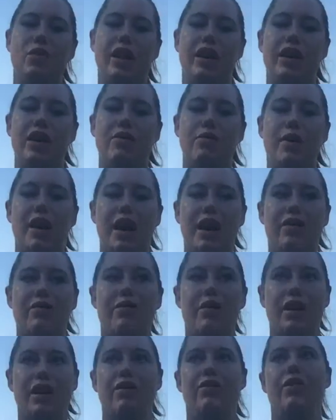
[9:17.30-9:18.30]
where your body
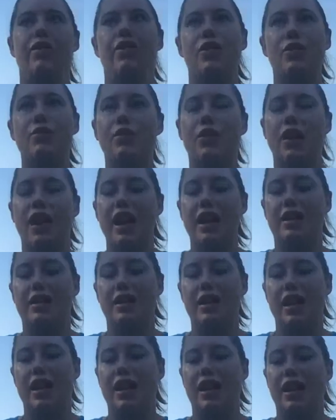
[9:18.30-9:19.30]
really
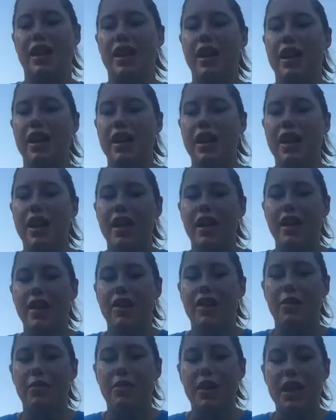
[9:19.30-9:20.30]
recuperates and
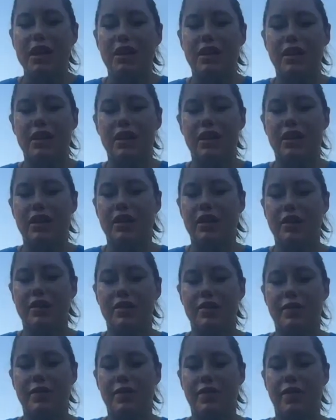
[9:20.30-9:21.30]
the beast
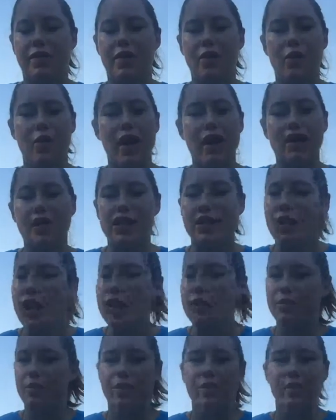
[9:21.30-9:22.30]
wakes you
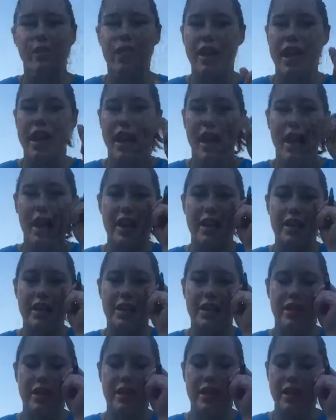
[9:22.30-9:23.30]
up, and